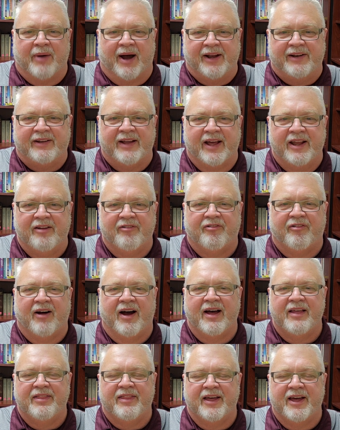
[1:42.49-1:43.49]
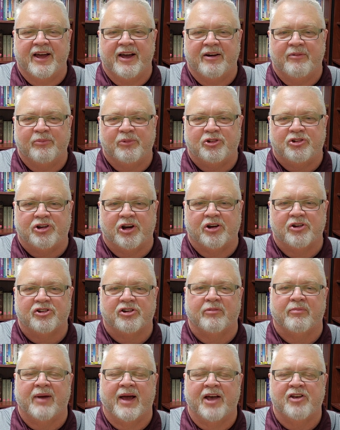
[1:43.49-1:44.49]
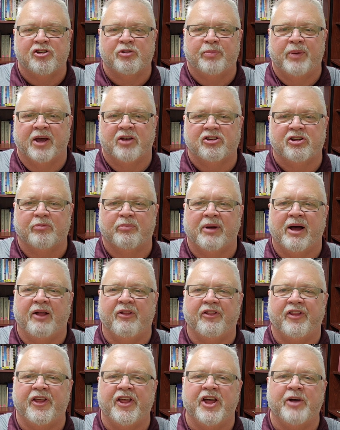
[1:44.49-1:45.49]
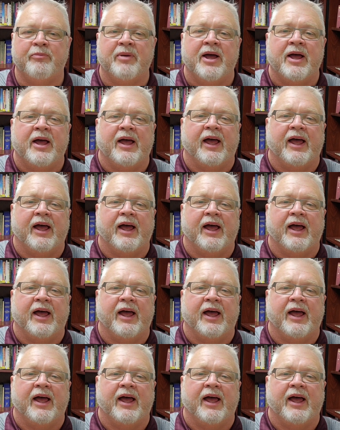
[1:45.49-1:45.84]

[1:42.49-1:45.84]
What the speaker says: identify them, share some aspects about them,